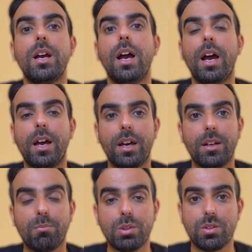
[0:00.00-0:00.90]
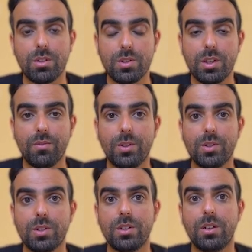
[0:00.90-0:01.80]
and puts the
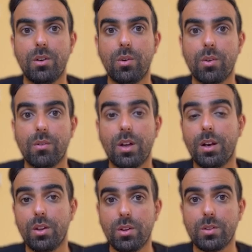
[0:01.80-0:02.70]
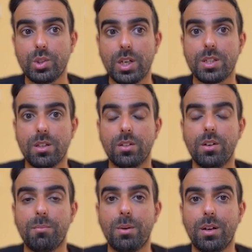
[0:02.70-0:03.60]
receivers on another
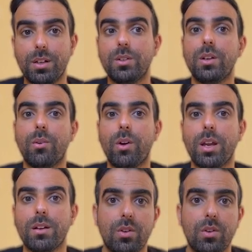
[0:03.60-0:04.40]
jax.numpy ND array.